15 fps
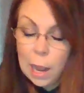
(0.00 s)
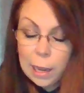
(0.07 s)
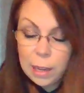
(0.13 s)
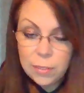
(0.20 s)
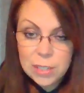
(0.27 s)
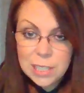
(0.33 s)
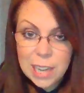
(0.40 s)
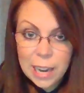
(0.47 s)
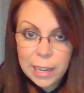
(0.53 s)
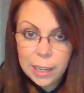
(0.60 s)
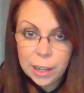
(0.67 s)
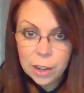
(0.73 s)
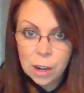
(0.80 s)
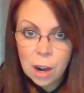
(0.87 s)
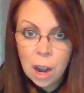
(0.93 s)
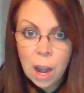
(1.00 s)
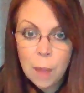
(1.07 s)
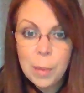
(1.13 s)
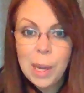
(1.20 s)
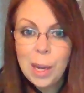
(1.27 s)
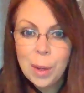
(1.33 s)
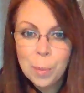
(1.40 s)
Even tinier,
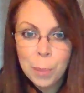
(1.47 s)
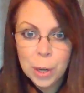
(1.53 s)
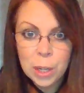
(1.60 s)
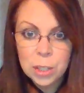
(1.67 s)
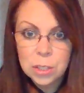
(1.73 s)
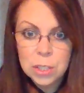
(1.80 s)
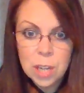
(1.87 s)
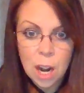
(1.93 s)
hummingbird